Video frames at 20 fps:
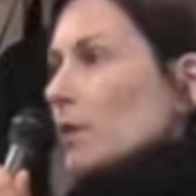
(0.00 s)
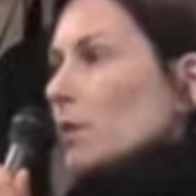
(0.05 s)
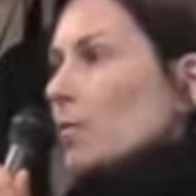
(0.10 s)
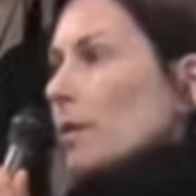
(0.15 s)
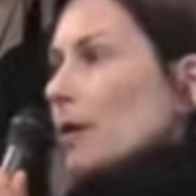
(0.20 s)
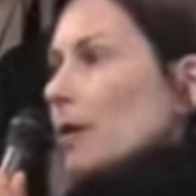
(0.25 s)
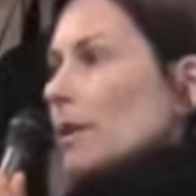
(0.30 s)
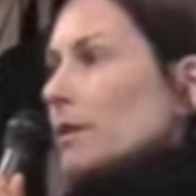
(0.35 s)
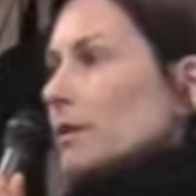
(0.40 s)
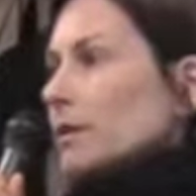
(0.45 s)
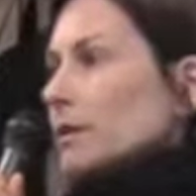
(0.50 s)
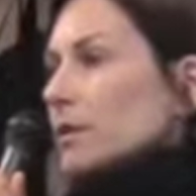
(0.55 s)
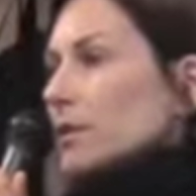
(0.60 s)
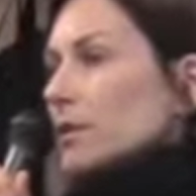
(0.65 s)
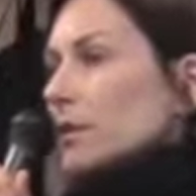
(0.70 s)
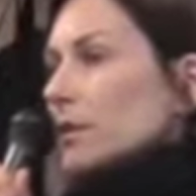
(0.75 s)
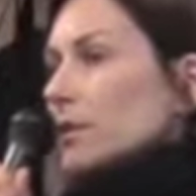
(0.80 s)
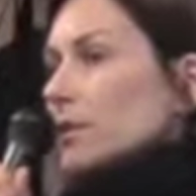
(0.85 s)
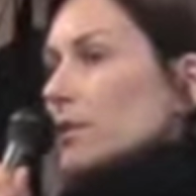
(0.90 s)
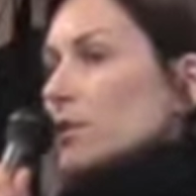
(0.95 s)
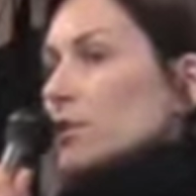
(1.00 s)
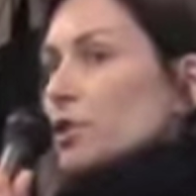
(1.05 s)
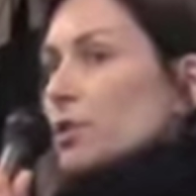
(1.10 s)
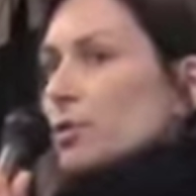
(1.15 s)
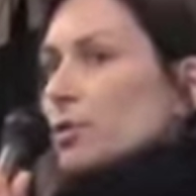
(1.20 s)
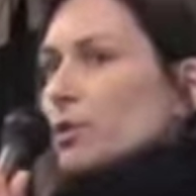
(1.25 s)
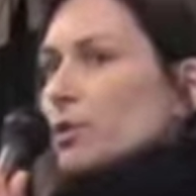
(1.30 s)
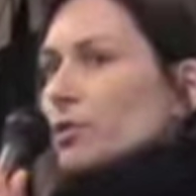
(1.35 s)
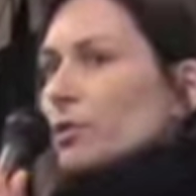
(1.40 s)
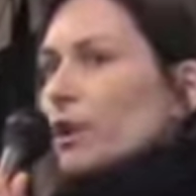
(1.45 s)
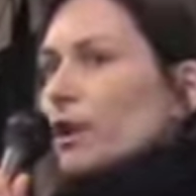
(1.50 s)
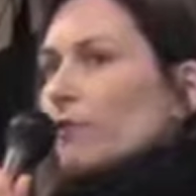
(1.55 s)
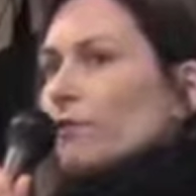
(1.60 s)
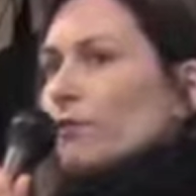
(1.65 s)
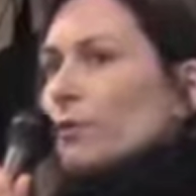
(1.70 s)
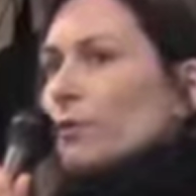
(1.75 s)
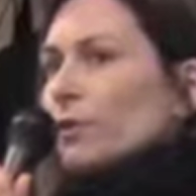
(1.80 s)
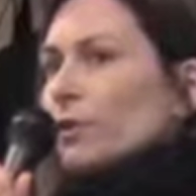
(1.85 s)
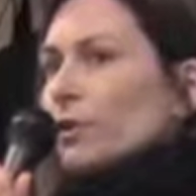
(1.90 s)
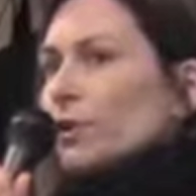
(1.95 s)
But she was a raw
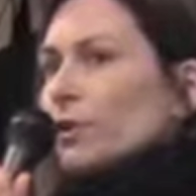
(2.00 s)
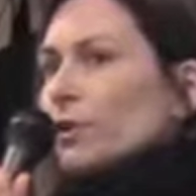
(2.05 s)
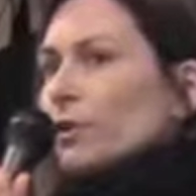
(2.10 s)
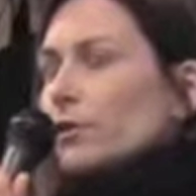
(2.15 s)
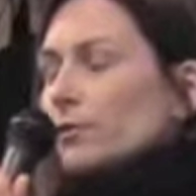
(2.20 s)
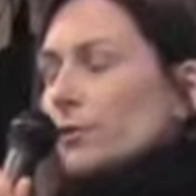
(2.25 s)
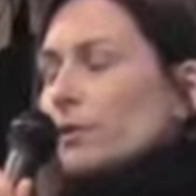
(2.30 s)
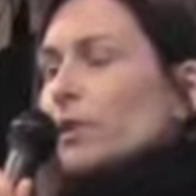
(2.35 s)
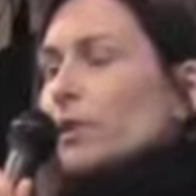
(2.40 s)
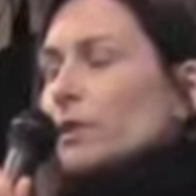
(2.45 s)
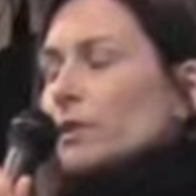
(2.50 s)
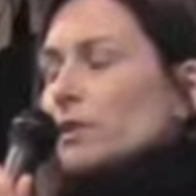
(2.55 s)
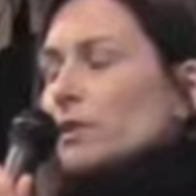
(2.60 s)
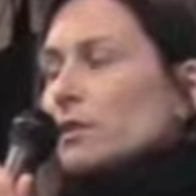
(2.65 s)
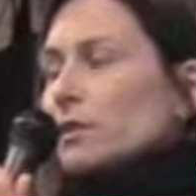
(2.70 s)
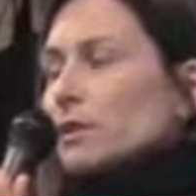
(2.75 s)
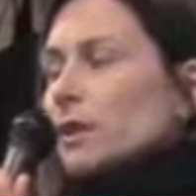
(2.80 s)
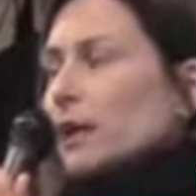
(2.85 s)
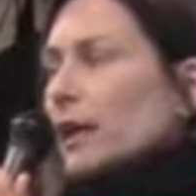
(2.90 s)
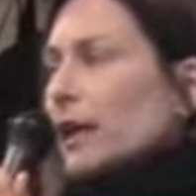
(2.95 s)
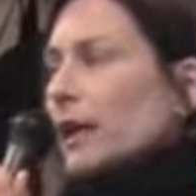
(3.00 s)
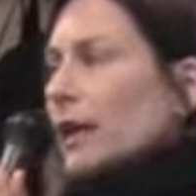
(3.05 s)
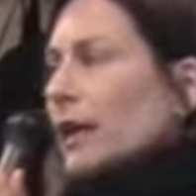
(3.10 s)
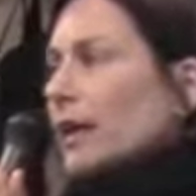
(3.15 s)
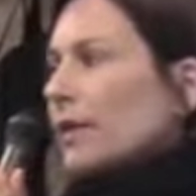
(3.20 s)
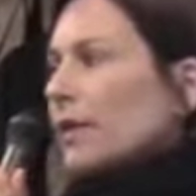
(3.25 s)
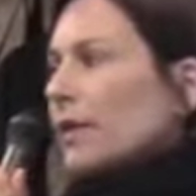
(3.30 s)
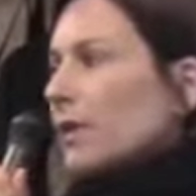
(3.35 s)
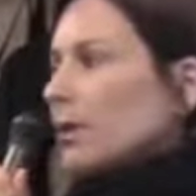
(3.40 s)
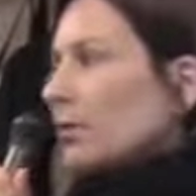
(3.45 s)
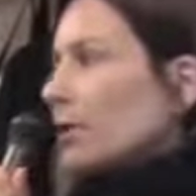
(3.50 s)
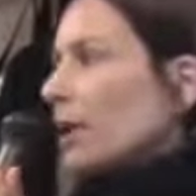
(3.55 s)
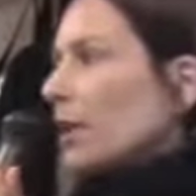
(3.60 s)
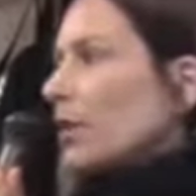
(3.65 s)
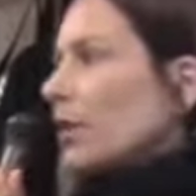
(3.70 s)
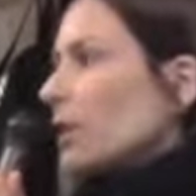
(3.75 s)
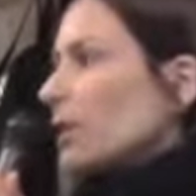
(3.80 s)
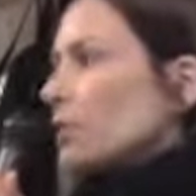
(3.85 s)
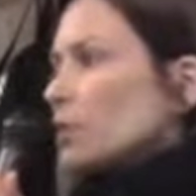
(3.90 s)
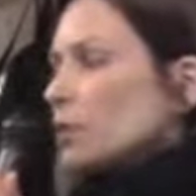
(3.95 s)
foodist, and I thought, we
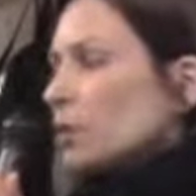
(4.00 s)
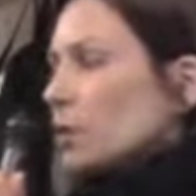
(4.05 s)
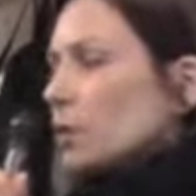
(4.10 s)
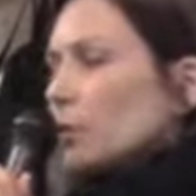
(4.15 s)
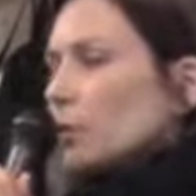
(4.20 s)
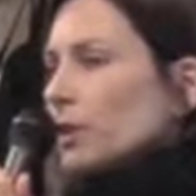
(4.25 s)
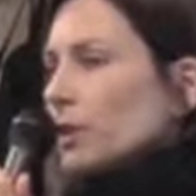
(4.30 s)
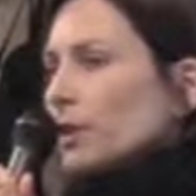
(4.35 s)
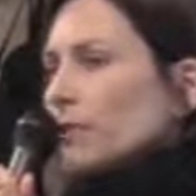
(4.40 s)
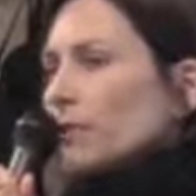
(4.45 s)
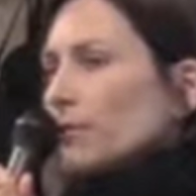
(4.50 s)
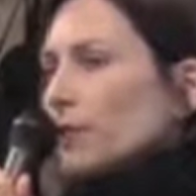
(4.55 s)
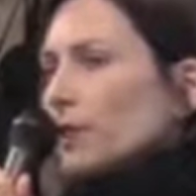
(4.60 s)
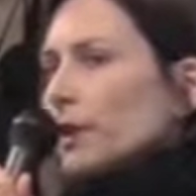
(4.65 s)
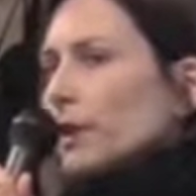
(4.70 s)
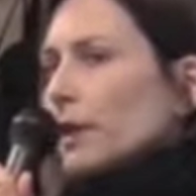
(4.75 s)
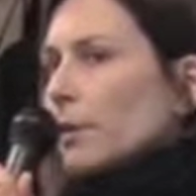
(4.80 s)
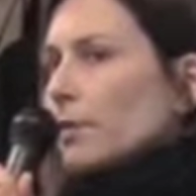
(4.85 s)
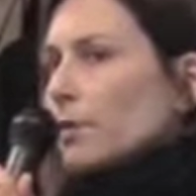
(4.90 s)
all thought she was a complete freak.